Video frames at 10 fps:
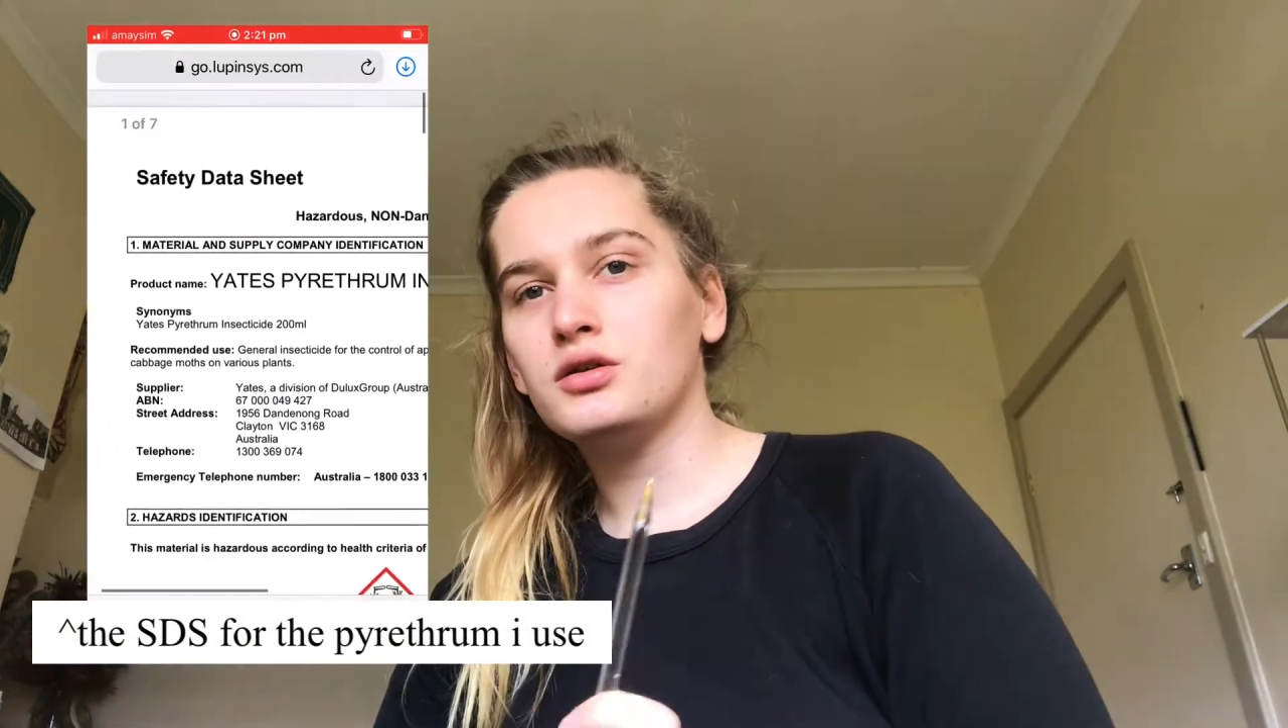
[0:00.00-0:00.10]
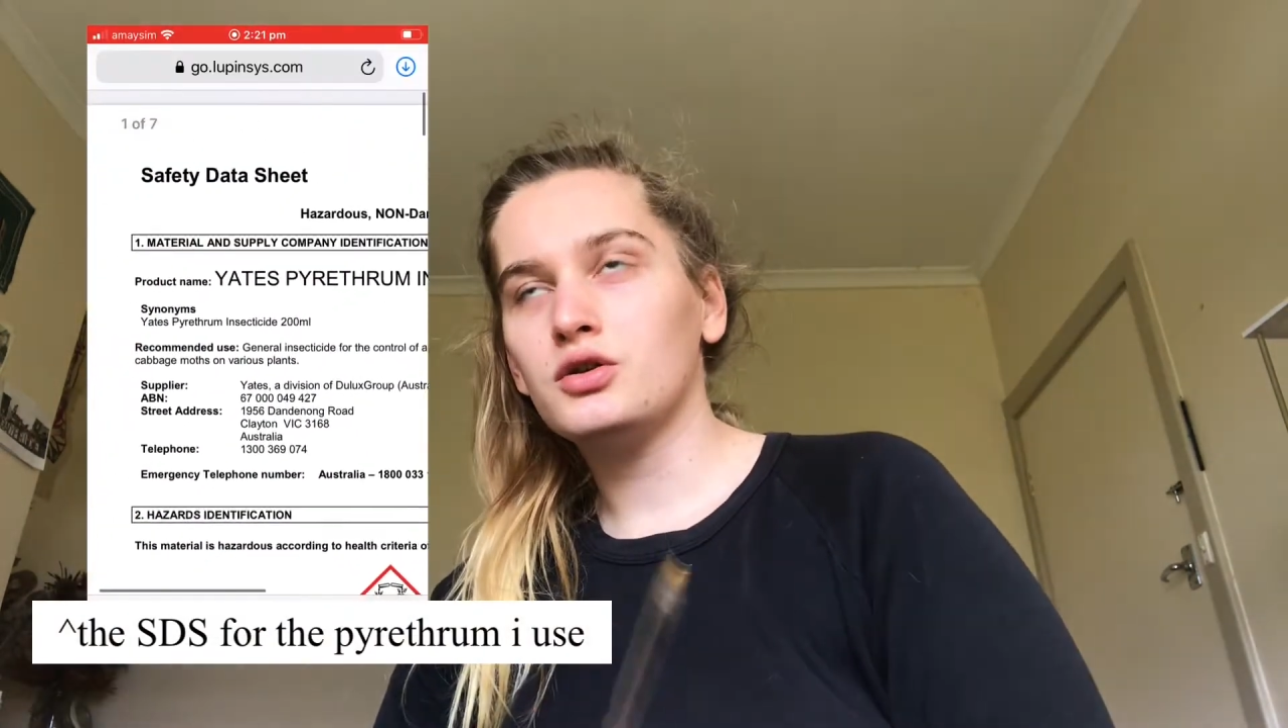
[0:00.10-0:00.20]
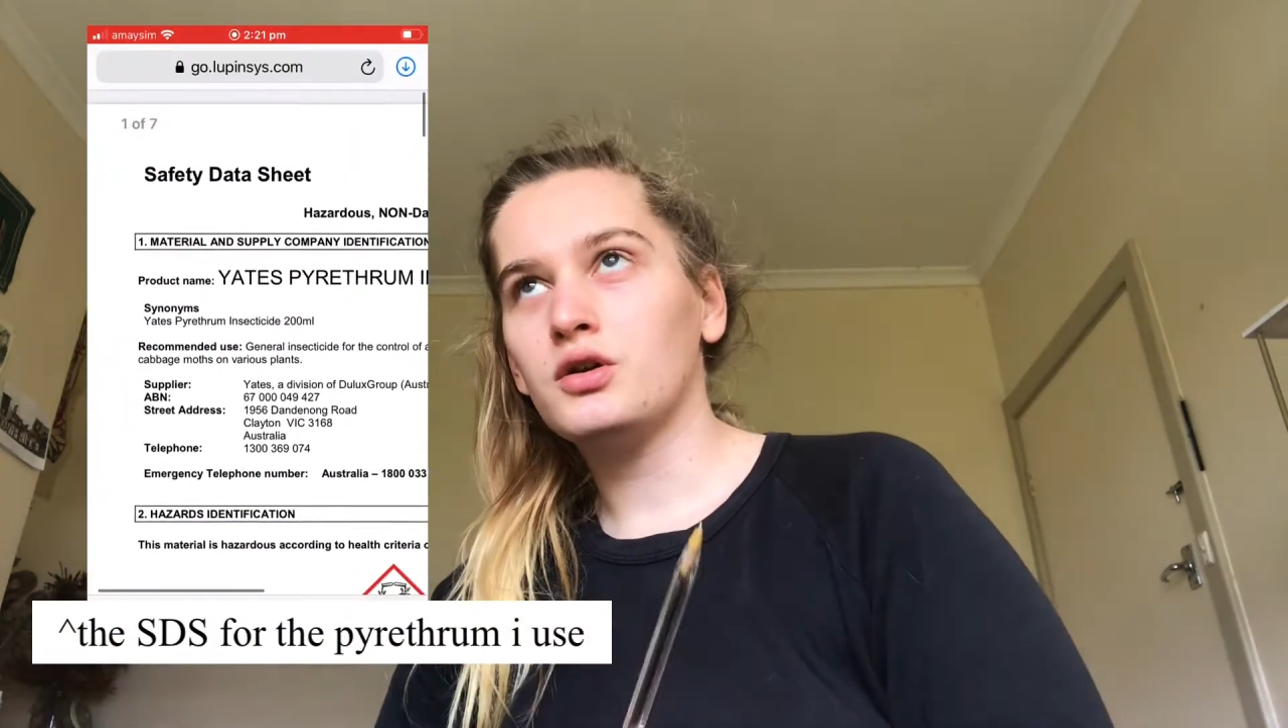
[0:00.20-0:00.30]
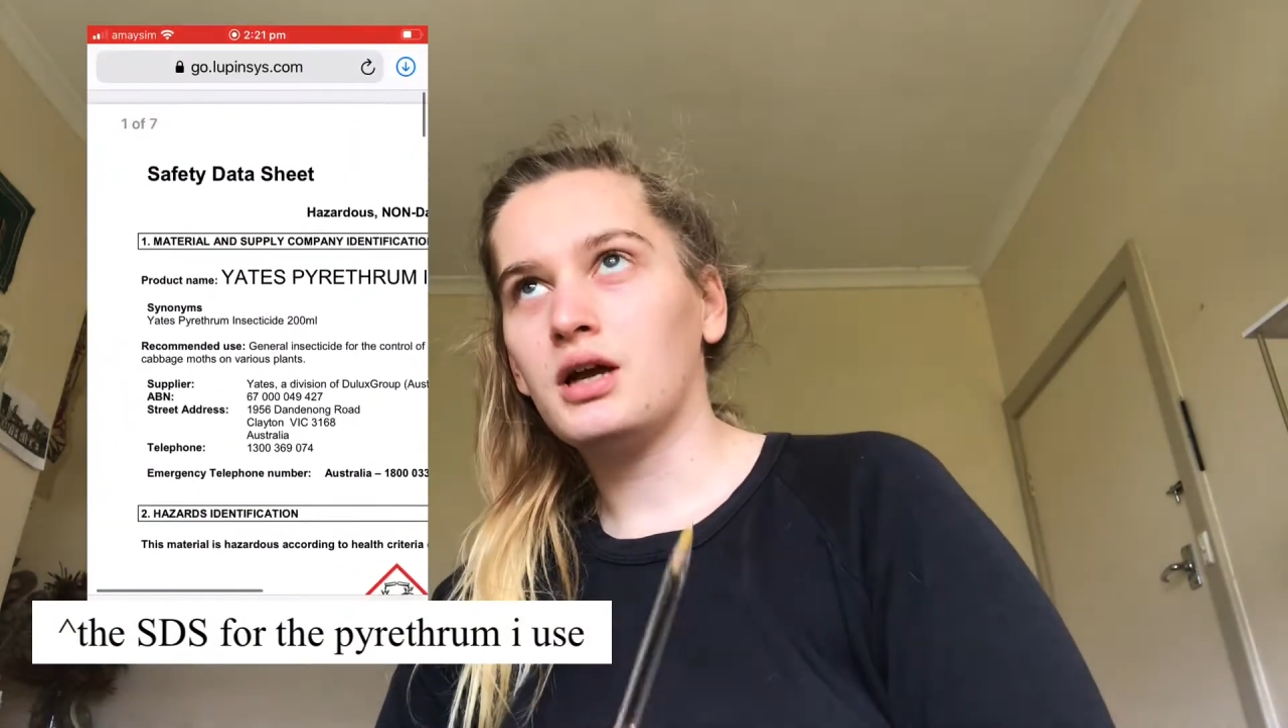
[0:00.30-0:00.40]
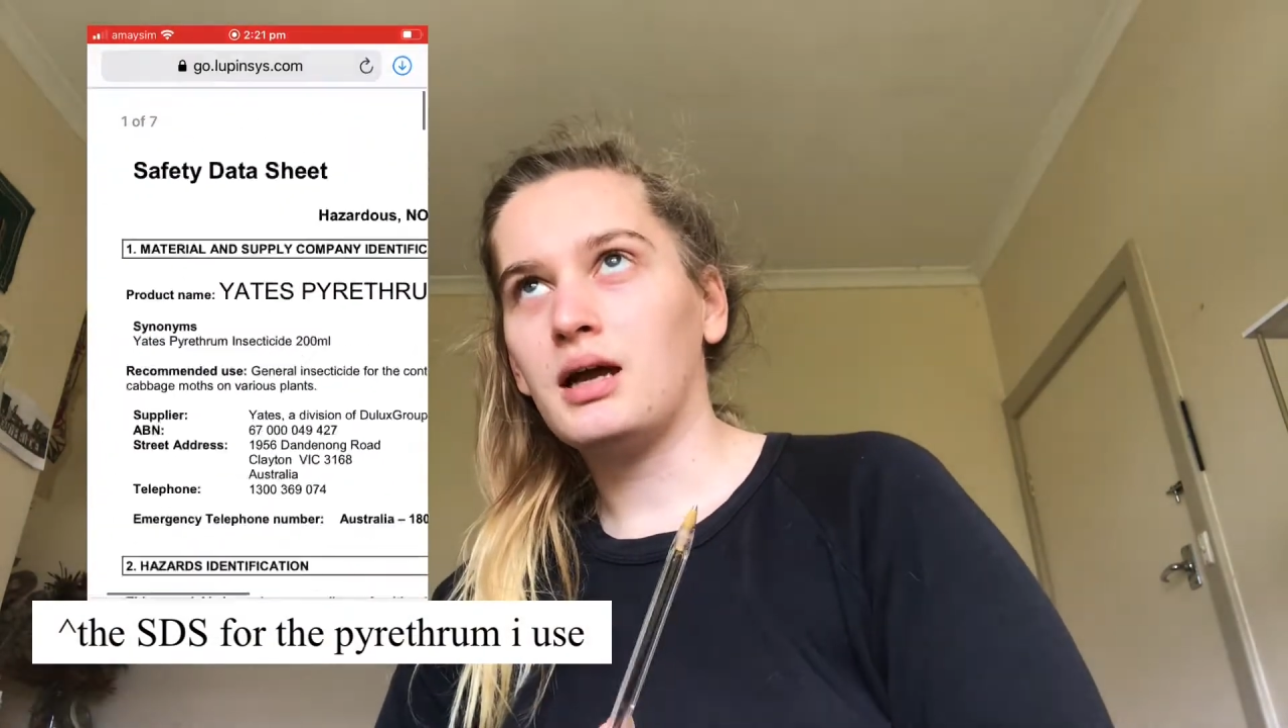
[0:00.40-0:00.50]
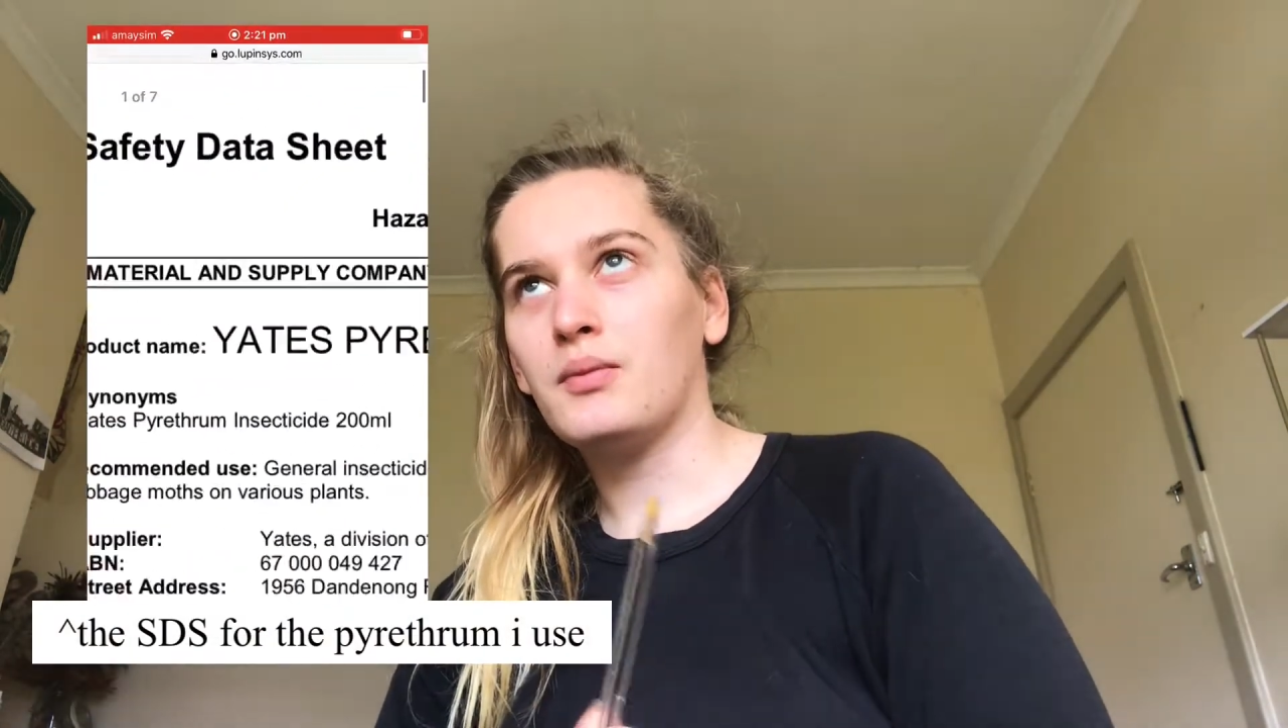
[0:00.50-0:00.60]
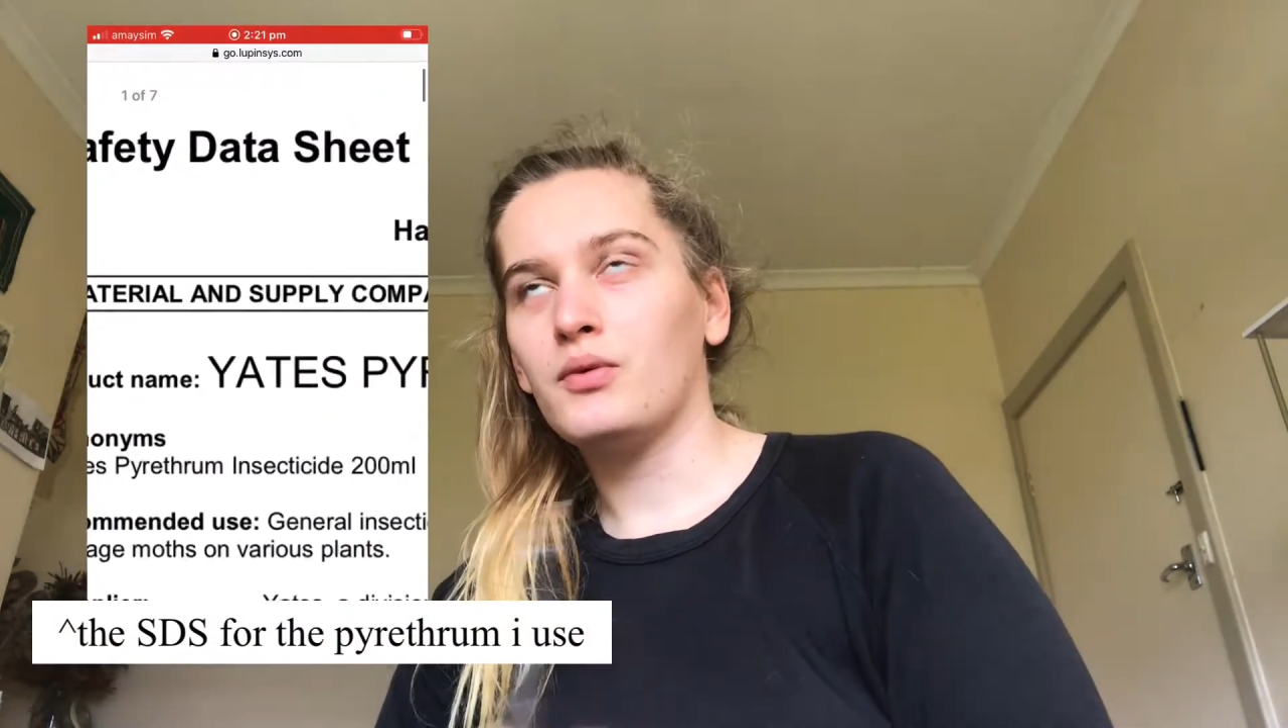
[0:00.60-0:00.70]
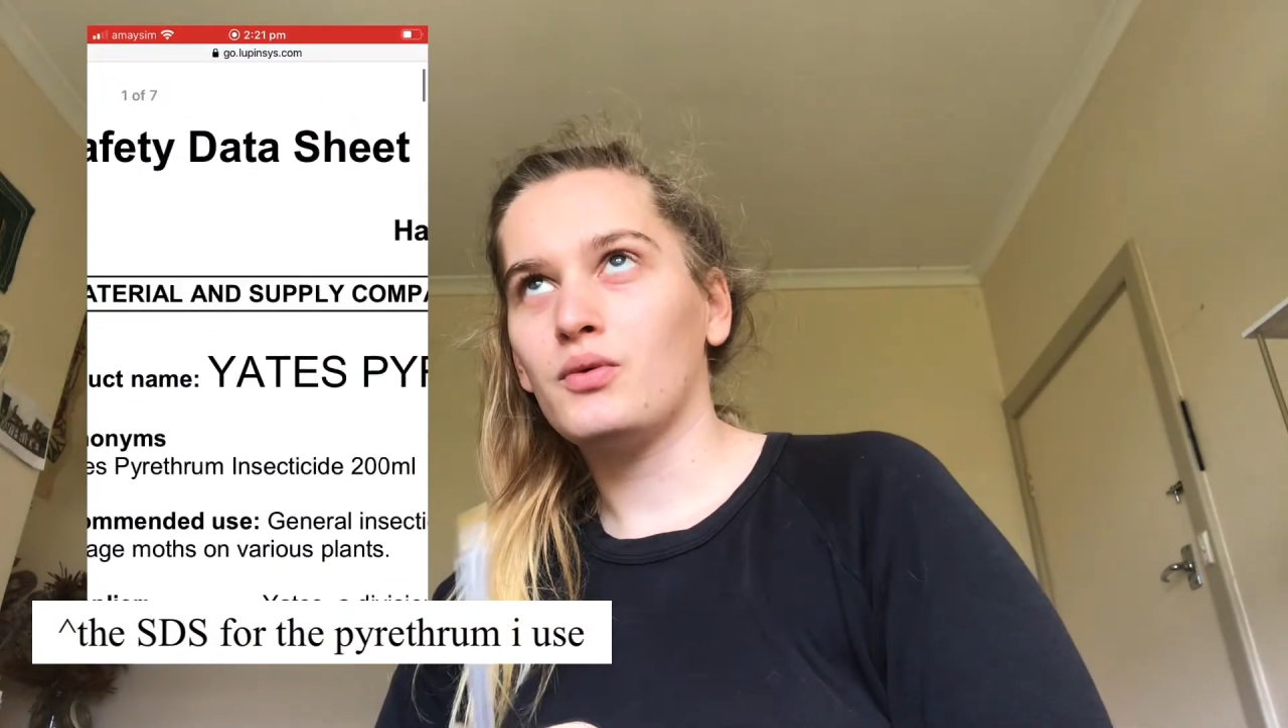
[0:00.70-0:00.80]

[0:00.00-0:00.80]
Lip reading: to look up,